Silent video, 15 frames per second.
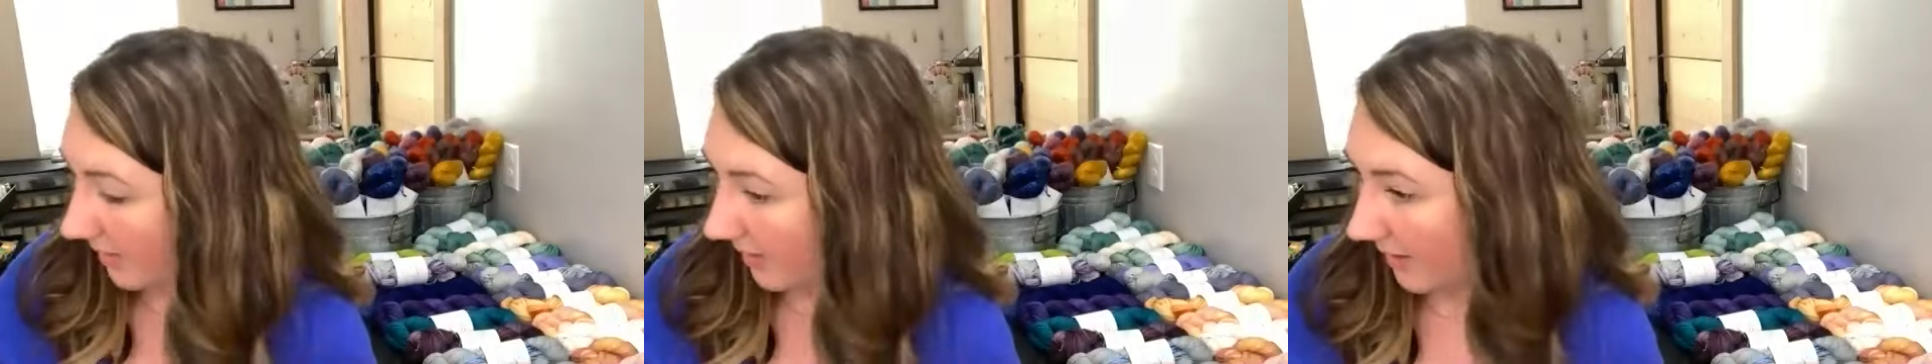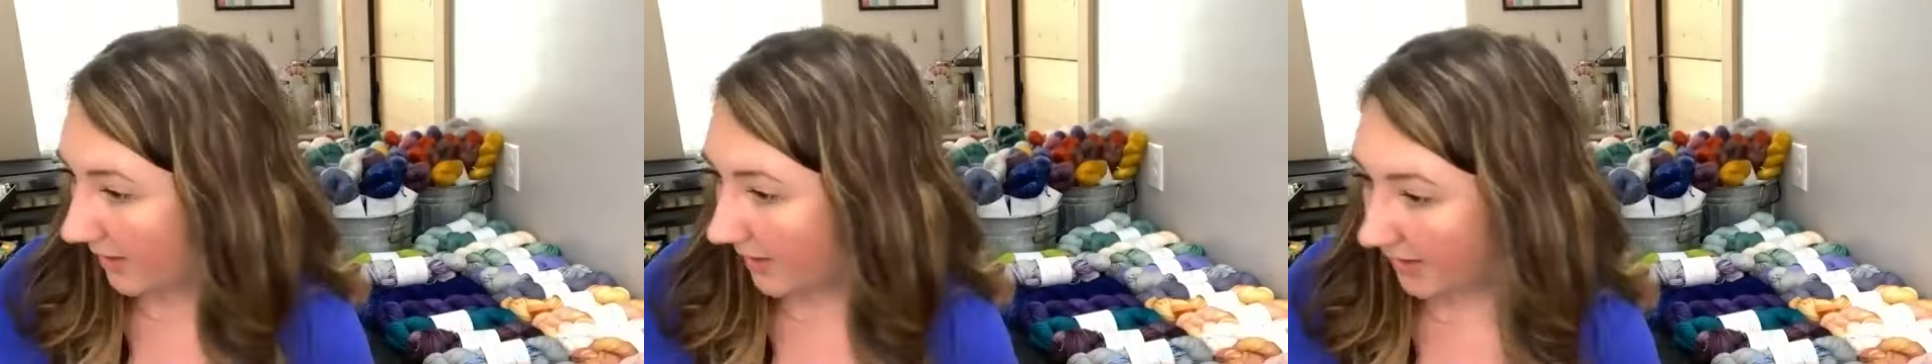
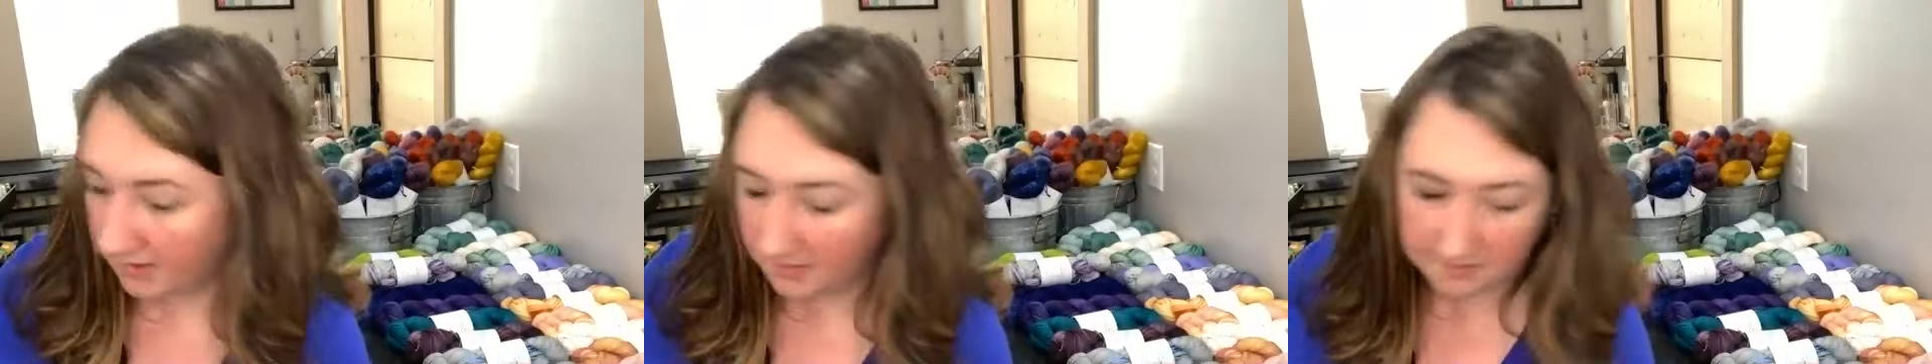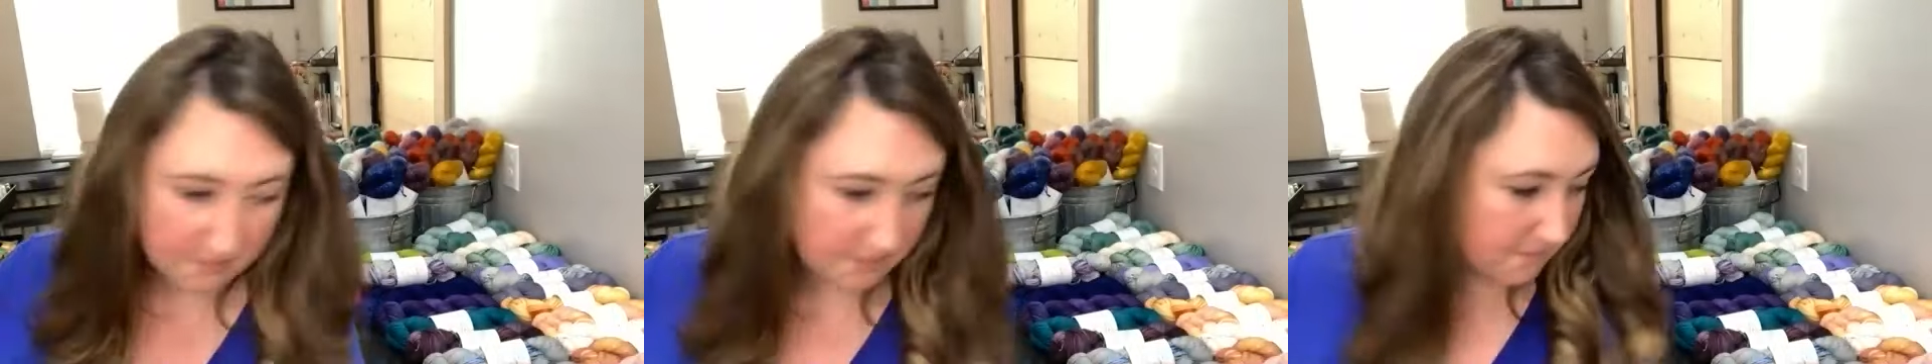
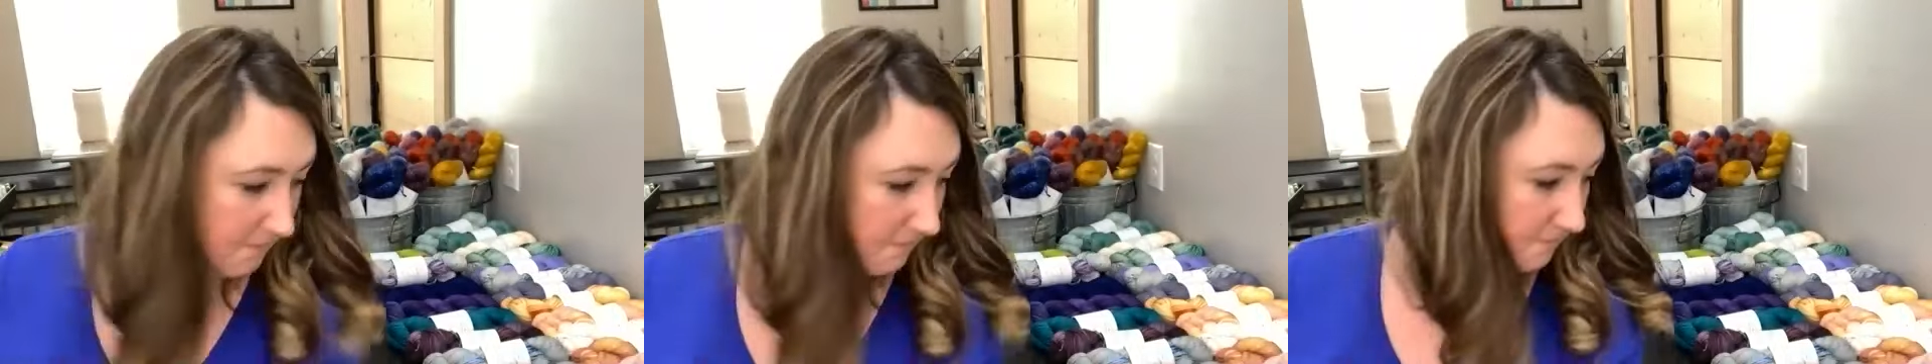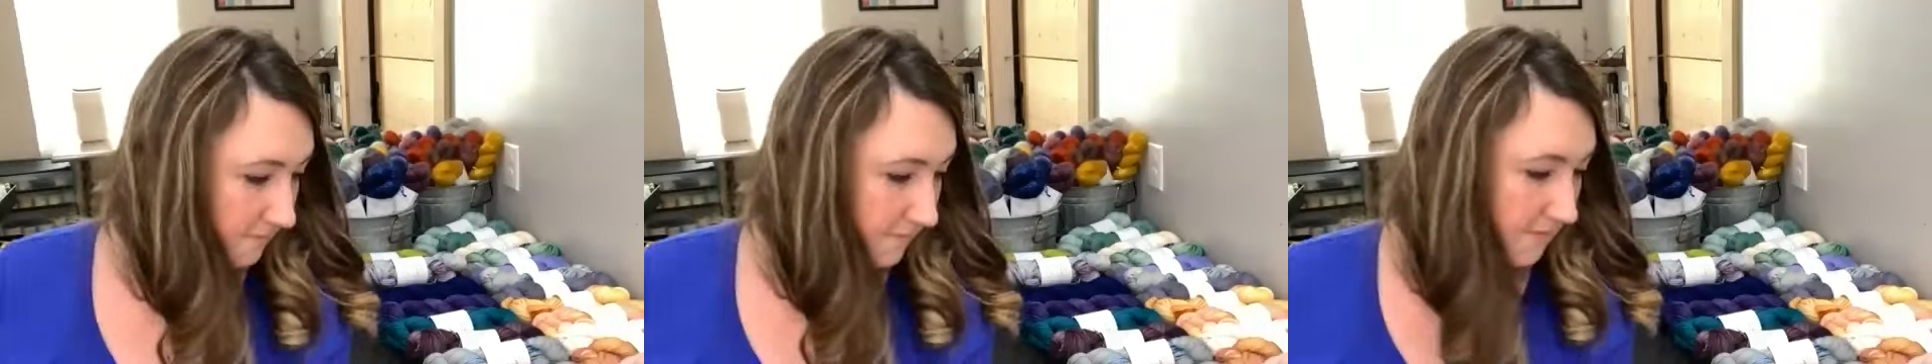
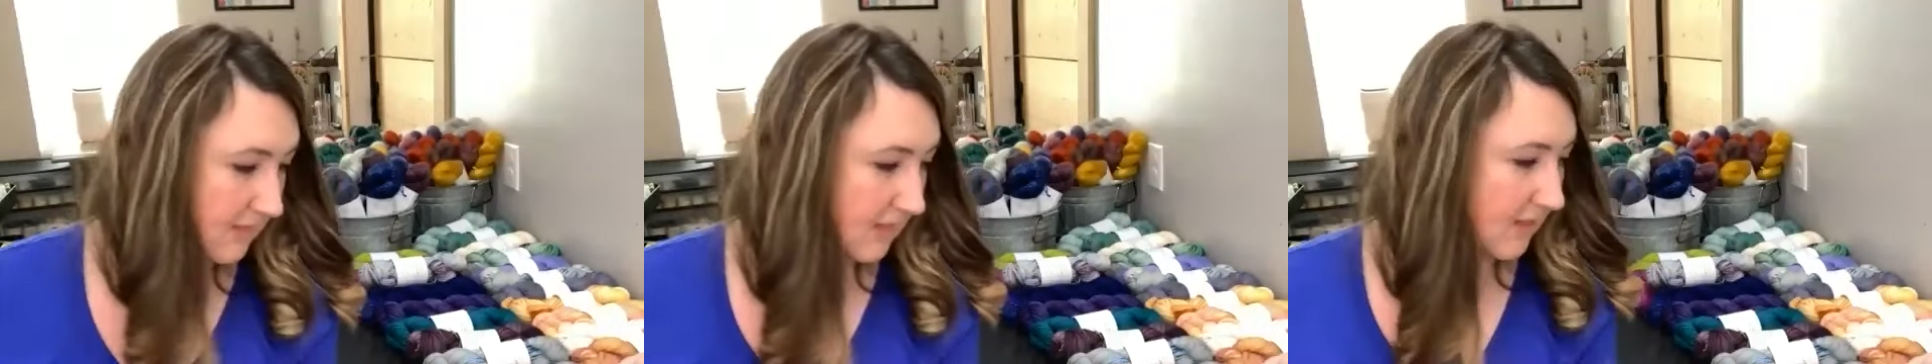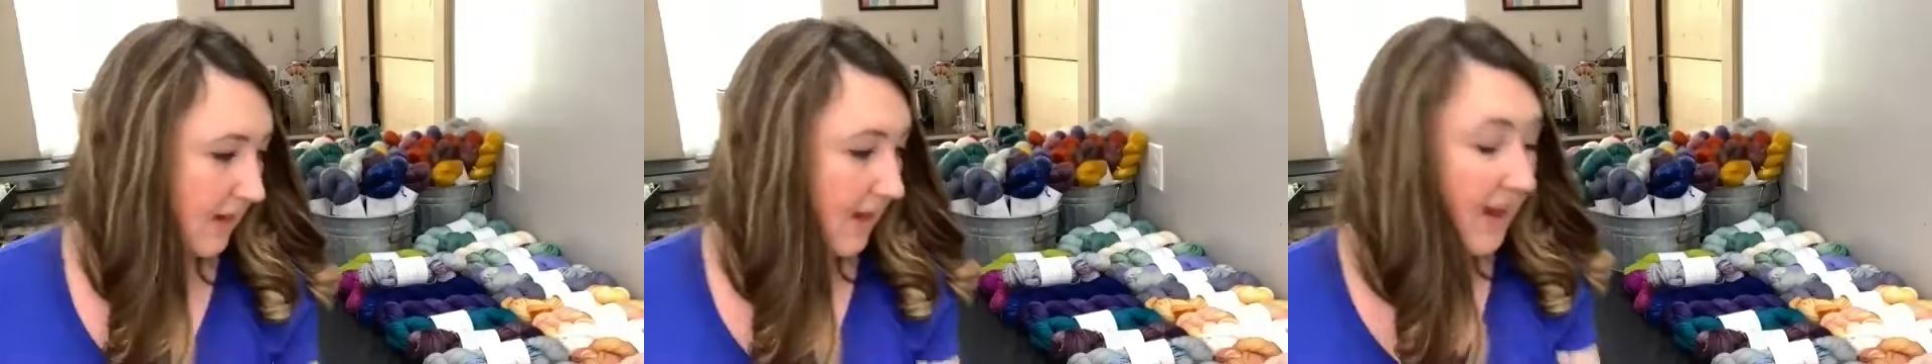
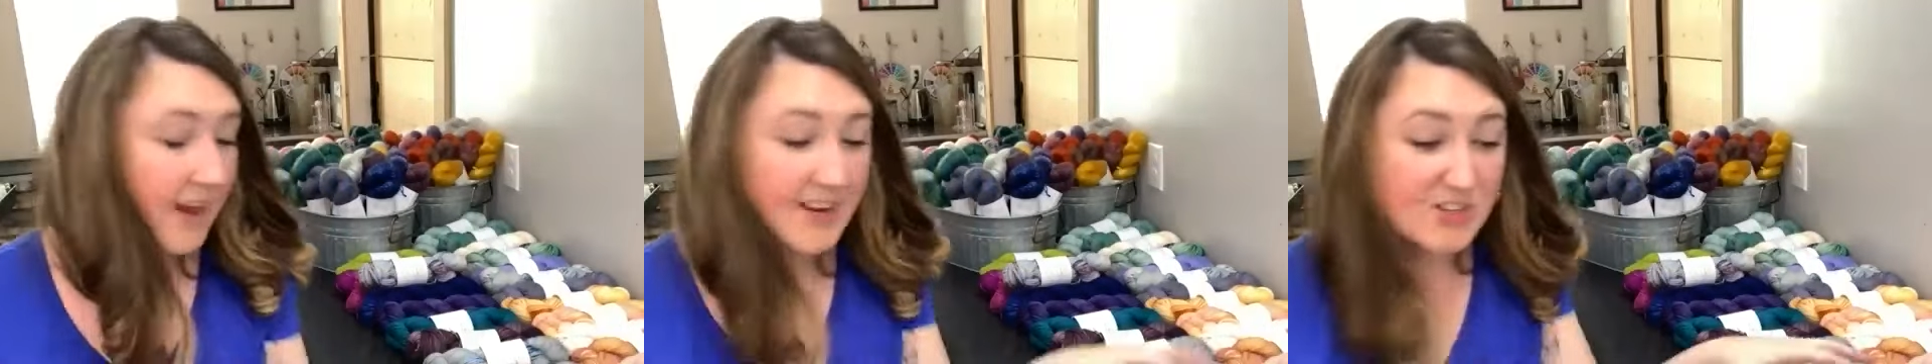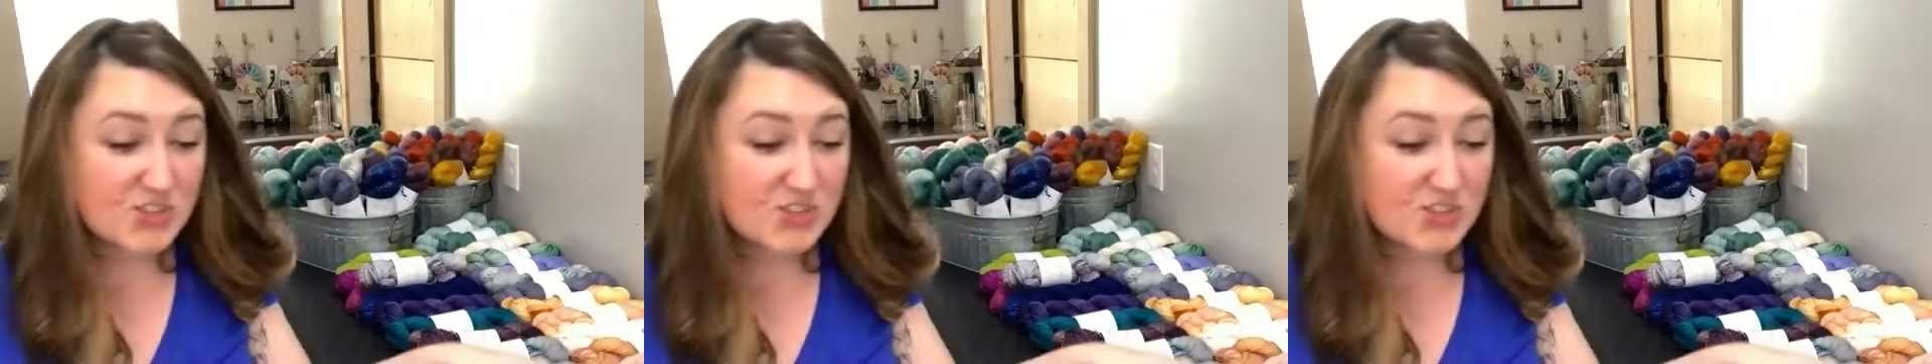I